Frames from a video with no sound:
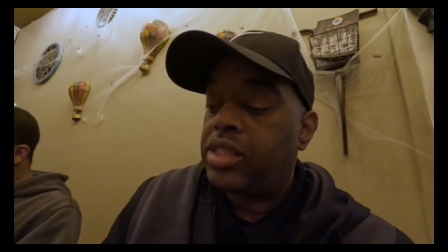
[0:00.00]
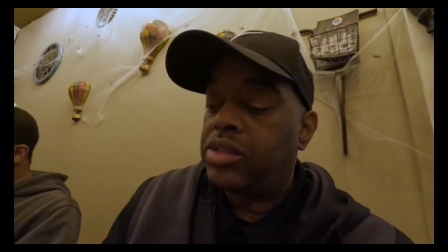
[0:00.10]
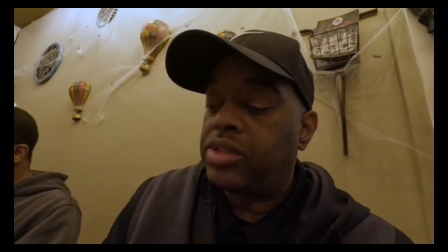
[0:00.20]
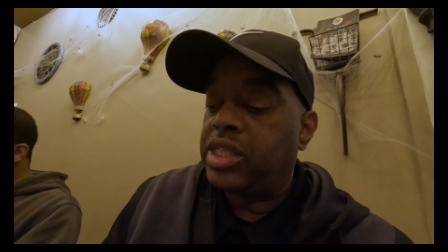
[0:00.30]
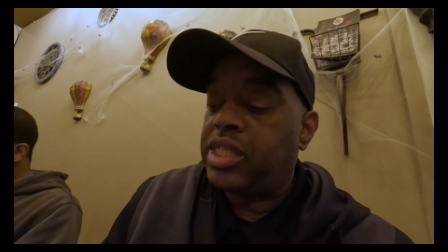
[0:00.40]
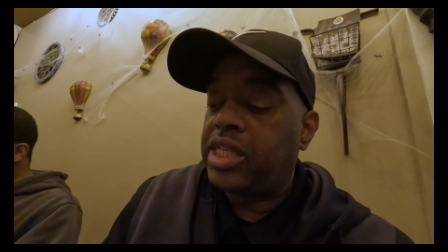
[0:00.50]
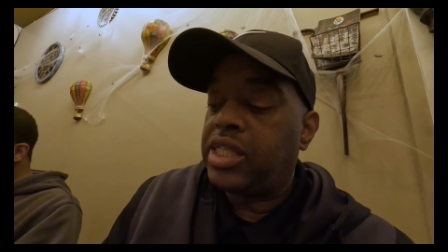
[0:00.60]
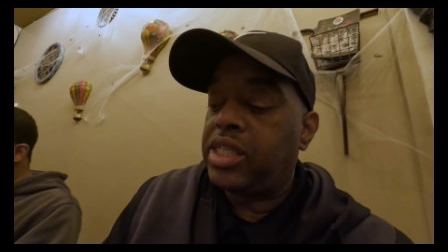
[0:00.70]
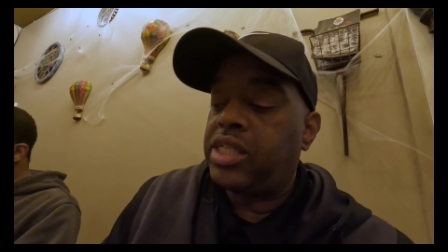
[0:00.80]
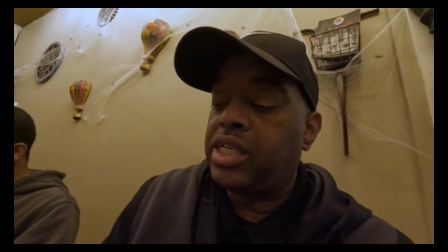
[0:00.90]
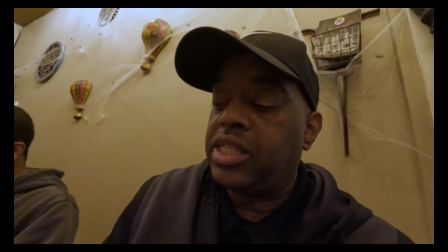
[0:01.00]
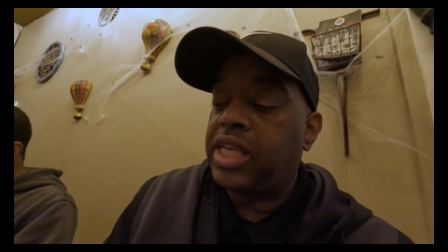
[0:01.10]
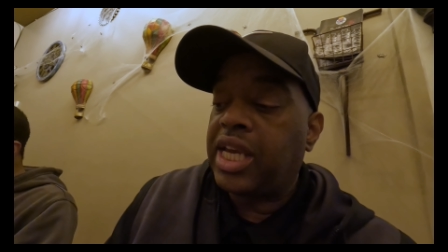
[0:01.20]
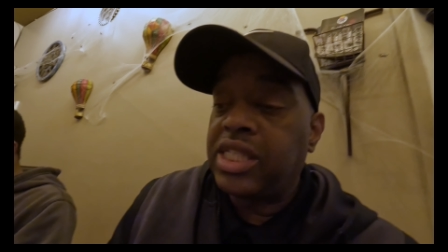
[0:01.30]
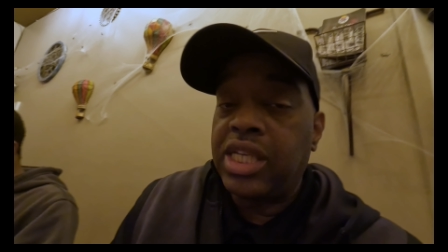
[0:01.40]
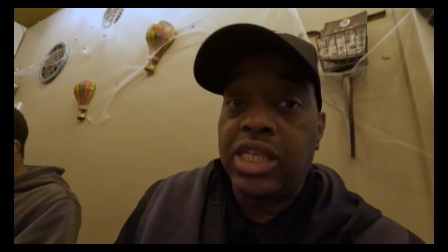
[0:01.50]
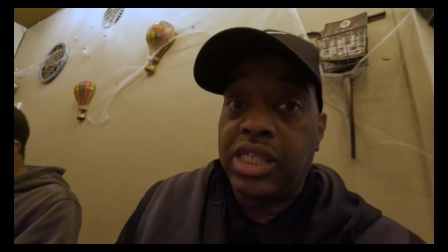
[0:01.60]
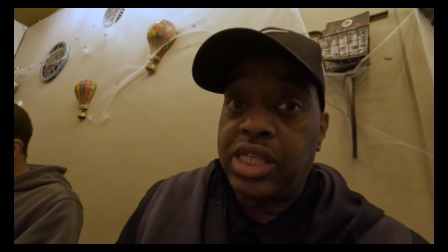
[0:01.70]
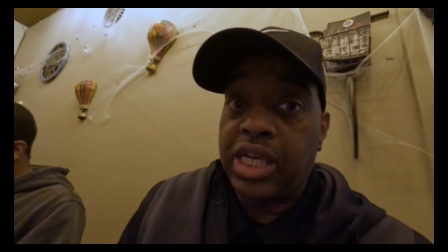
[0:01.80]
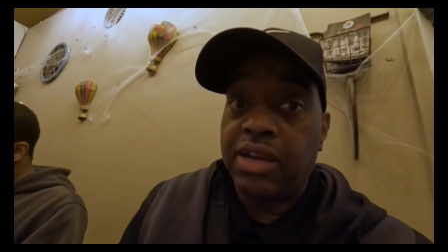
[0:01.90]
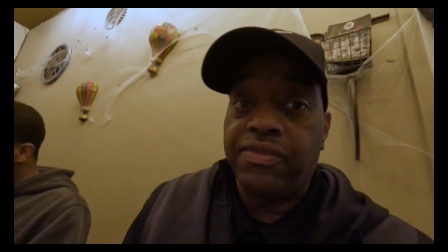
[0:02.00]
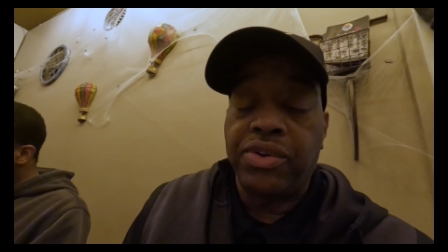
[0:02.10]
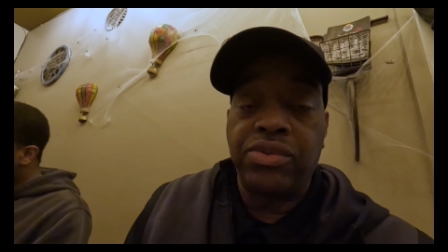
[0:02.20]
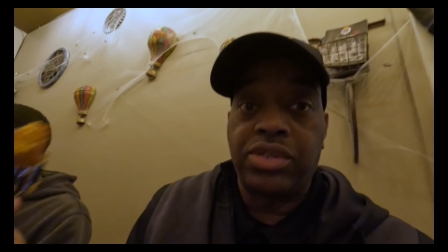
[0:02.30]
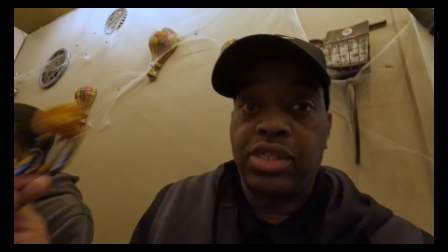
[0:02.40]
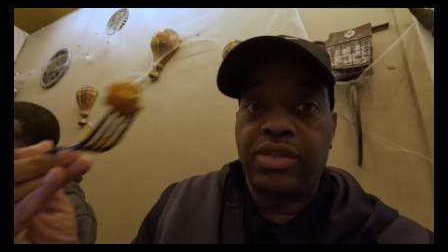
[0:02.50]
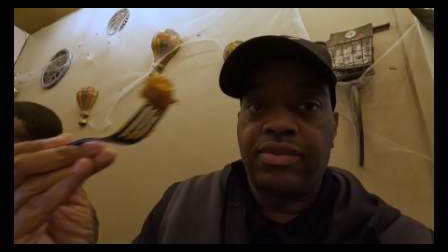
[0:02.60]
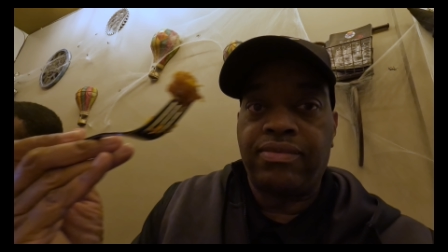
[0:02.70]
So she she tasted the chicken first.